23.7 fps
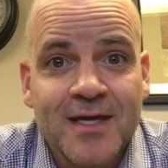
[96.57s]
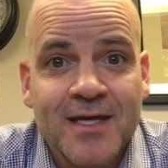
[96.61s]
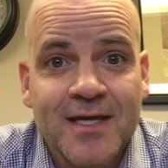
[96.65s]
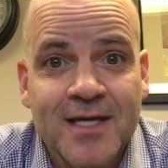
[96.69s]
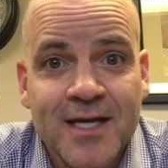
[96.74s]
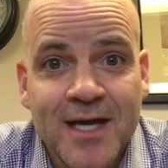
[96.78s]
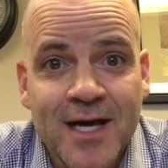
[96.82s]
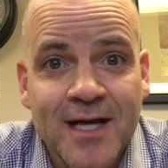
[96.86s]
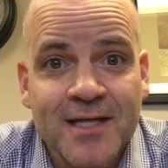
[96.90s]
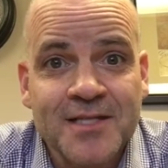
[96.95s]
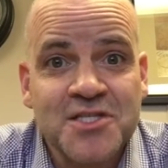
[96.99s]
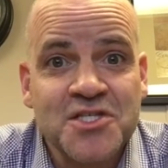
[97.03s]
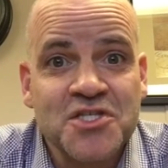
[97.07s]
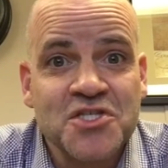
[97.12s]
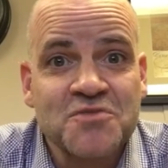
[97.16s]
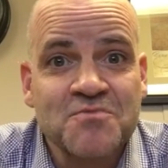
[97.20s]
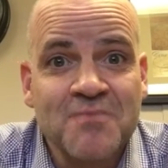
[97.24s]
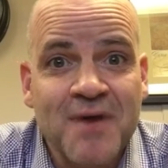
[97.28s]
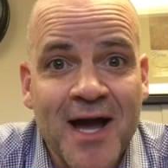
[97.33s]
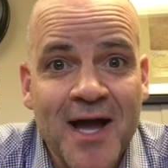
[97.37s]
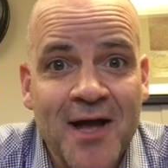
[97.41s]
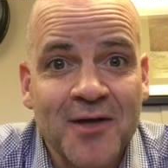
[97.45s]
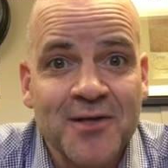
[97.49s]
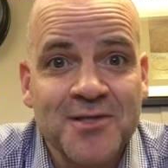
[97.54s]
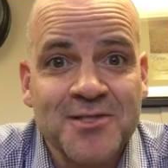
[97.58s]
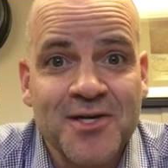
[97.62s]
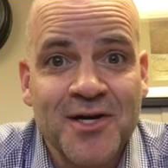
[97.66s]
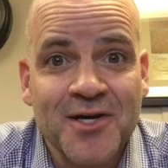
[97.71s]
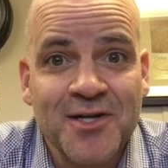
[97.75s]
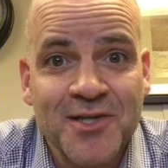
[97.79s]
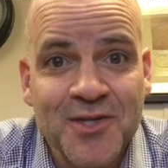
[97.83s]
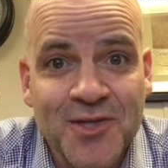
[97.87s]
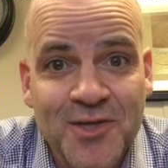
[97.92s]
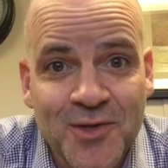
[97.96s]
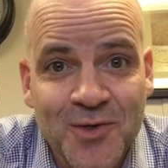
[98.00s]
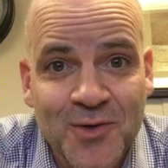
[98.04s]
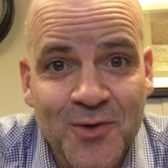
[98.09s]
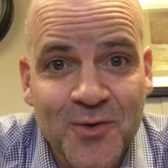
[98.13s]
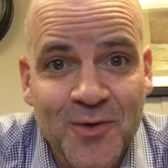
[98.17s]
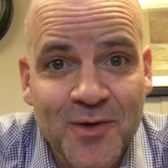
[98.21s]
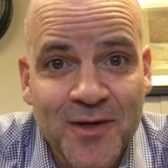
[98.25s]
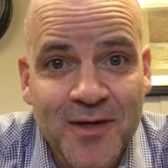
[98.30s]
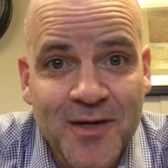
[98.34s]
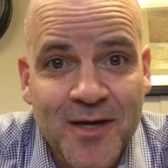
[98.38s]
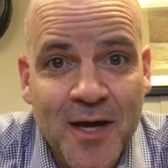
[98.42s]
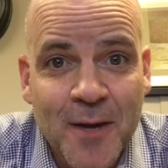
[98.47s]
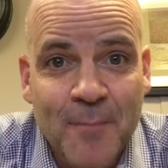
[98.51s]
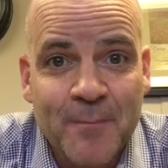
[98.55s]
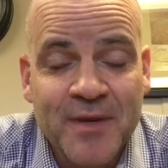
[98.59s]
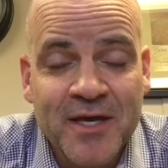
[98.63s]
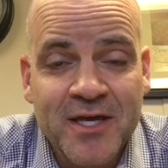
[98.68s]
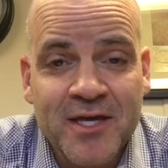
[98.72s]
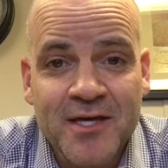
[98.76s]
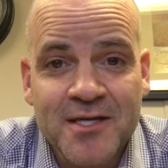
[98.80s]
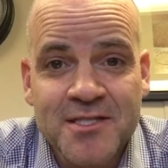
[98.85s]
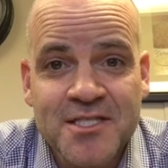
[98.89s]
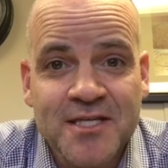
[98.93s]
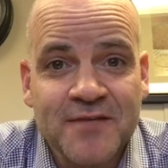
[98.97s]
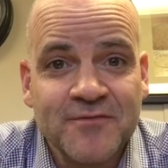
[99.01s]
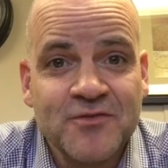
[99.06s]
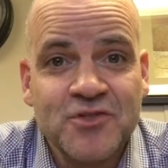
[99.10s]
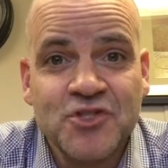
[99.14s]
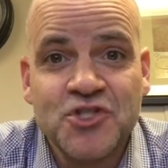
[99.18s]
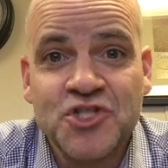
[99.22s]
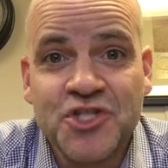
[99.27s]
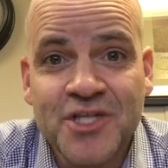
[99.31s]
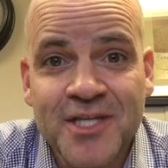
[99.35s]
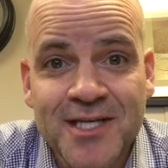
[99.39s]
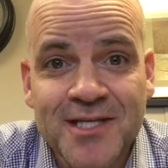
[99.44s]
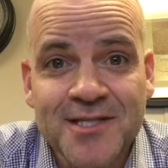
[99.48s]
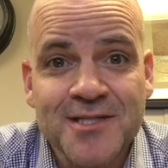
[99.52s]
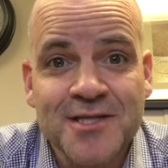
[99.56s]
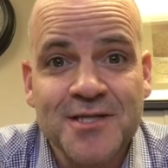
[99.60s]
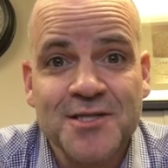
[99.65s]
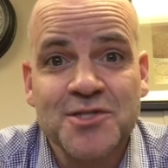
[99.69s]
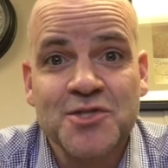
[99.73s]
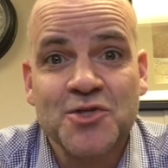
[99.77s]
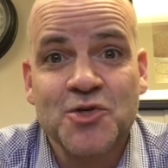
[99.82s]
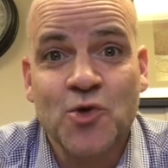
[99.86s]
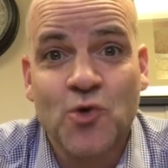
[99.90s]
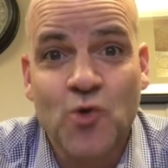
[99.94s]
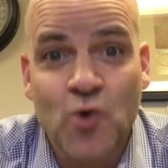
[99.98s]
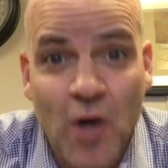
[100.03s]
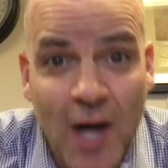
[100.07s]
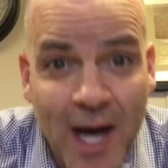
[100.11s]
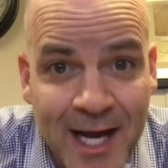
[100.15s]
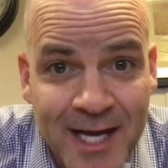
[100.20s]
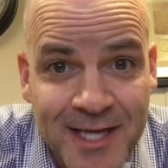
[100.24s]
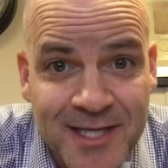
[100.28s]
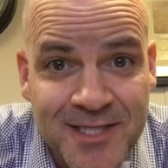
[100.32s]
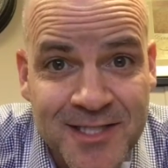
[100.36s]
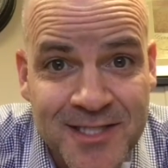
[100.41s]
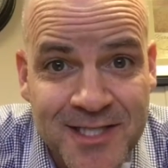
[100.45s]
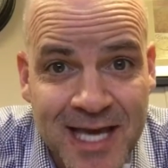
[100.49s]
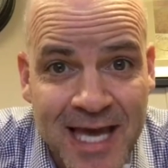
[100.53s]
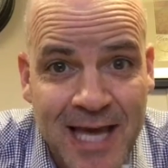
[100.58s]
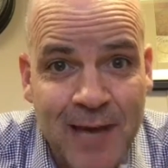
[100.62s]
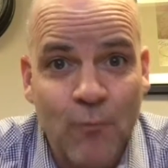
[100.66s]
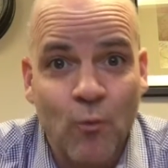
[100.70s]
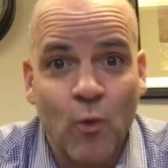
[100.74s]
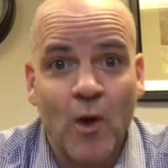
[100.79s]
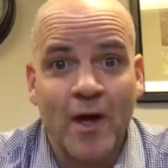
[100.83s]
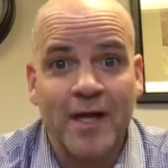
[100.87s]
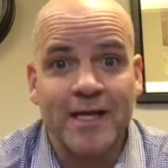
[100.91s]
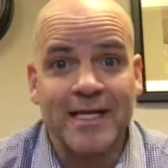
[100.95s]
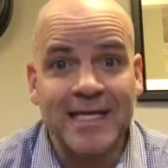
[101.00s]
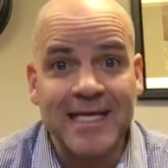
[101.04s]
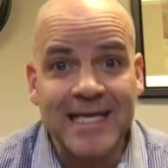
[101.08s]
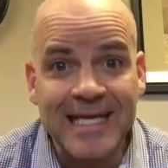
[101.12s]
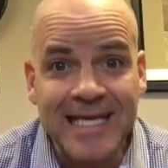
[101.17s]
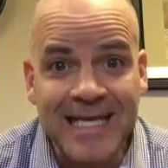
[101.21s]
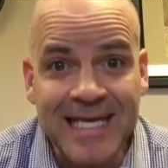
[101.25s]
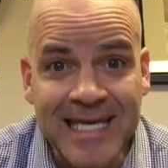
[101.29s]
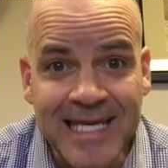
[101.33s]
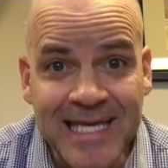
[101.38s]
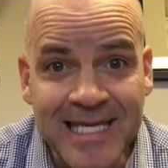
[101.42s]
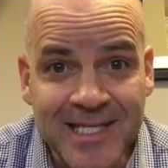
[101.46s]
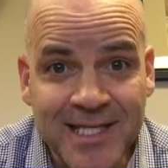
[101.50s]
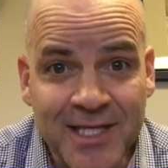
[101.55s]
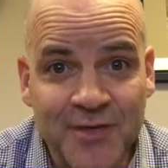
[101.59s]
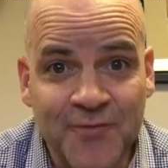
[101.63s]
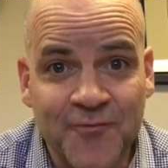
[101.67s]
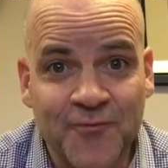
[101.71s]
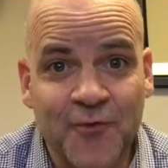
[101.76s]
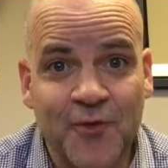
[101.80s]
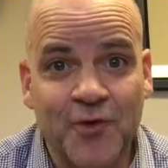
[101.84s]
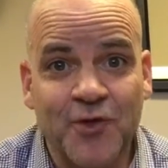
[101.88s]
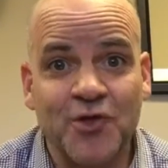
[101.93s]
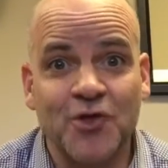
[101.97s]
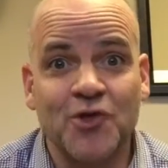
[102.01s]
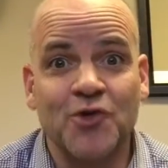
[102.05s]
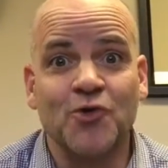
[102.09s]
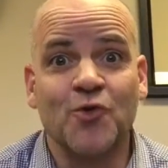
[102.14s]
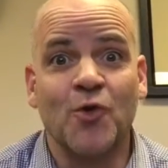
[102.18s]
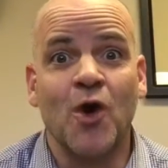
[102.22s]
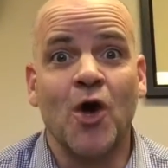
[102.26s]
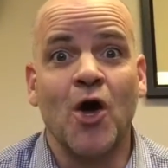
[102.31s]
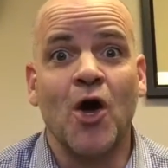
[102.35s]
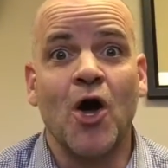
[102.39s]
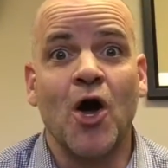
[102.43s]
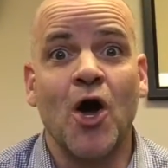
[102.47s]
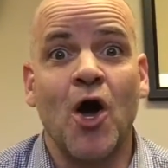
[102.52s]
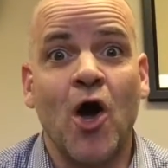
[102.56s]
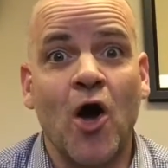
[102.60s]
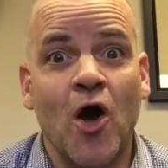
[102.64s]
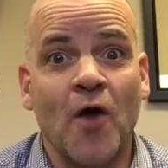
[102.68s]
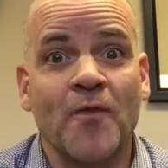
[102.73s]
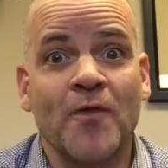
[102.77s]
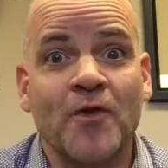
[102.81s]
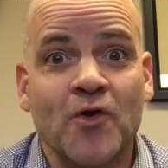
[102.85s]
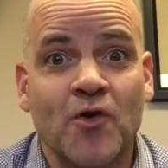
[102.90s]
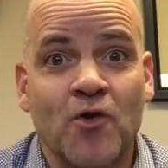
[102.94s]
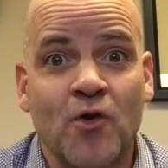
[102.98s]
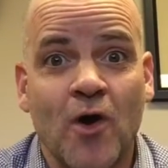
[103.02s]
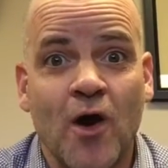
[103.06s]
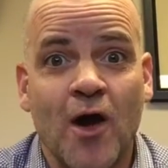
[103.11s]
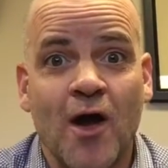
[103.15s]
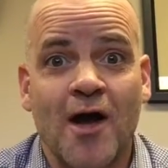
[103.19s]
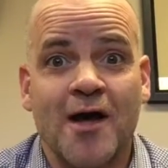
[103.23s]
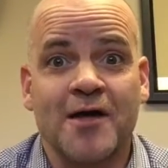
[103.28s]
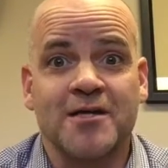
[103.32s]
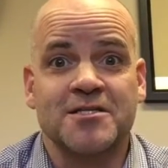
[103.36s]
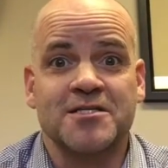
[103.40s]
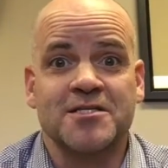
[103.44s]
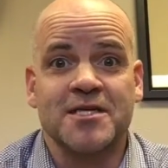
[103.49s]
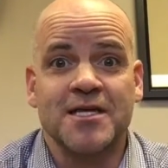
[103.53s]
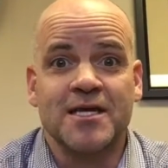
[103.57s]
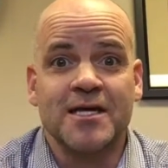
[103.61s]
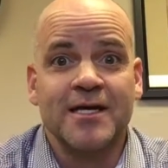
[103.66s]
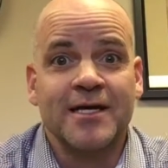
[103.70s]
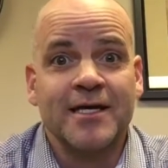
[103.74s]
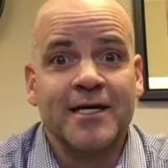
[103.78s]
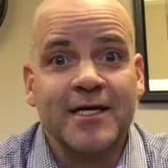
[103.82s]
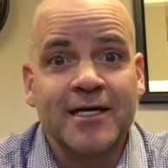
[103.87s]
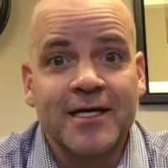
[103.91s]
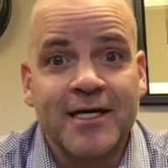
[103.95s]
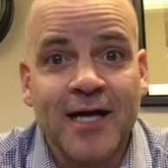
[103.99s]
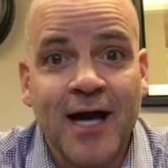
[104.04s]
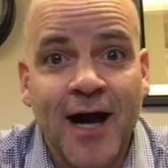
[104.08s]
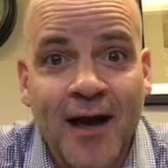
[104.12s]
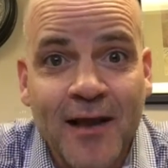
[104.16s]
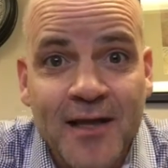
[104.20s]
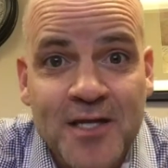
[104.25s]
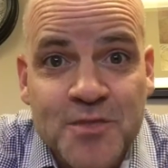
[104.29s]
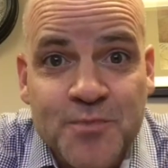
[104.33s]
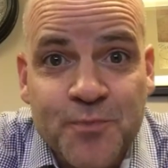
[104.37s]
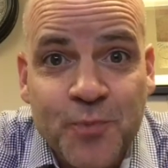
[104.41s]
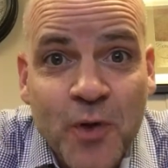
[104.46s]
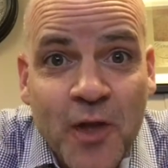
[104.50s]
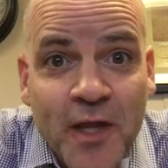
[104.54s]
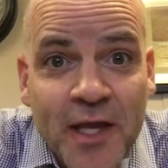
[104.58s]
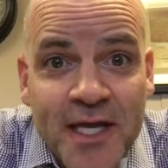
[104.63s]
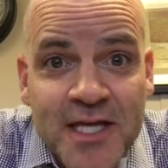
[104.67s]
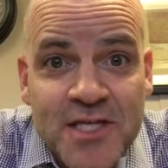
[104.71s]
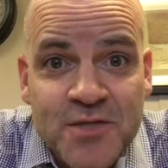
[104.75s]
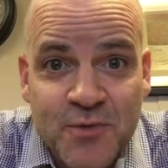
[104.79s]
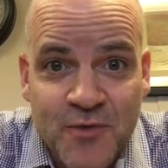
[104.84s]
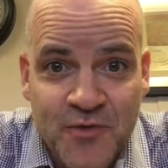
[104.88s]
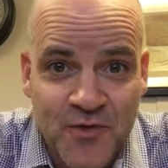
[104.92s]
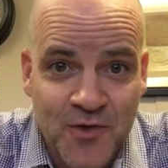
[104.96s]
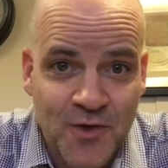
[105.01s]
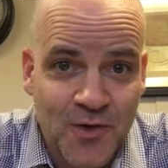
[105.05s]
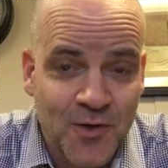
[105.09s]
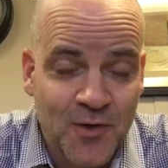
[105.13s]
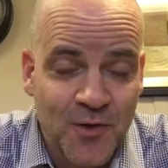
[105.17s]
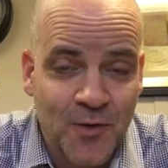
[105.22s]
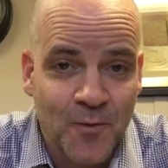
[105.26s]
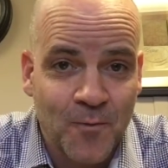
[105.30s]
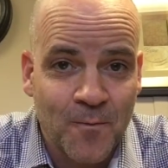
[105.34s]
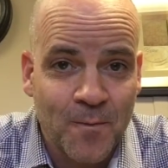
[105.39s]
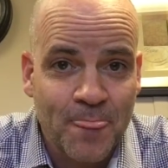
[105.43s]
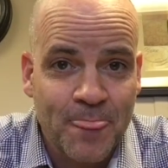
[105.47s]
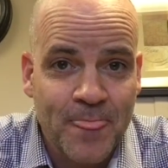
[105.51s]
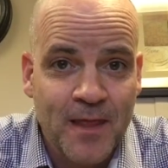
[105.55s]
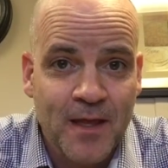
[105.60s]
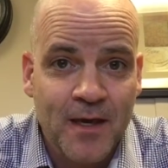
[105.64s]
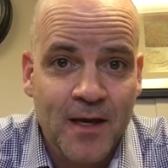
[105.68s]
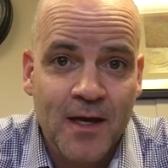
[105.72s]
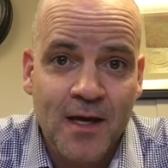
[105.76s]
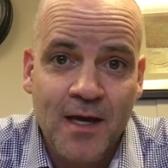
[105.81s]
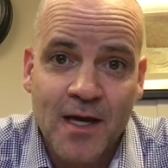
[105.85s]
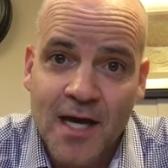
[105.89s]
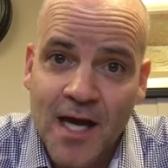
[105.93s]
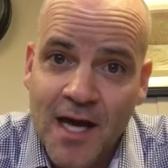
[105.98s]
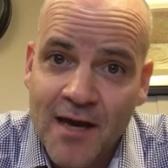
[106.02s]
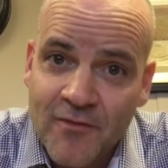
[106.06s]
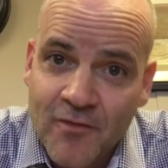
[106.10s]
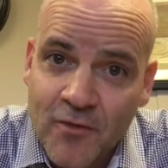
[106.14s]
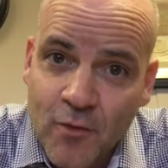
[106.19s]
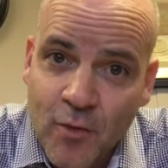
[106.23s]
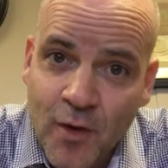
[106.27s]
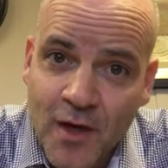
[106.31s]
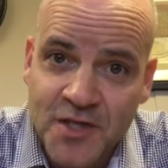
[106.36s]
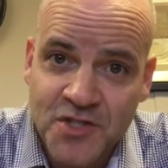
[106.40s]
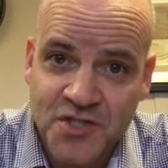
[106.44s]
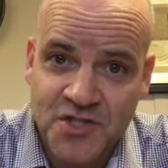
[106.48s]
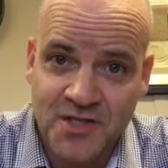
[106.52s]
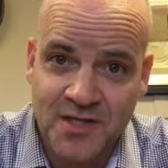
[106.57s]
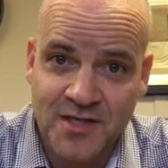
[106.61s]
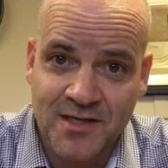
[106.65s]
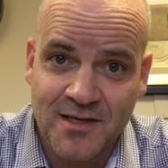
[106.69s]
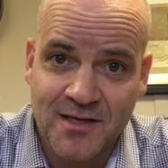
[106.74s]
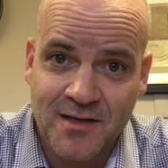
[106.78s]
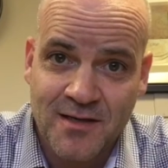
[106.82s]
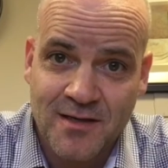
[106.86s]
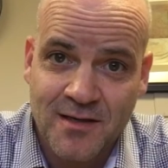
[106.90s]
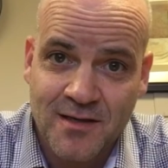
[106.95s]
God smiles on you because of Jesus Christ and what he did for you on the cross. God is pleased with you. I have a question.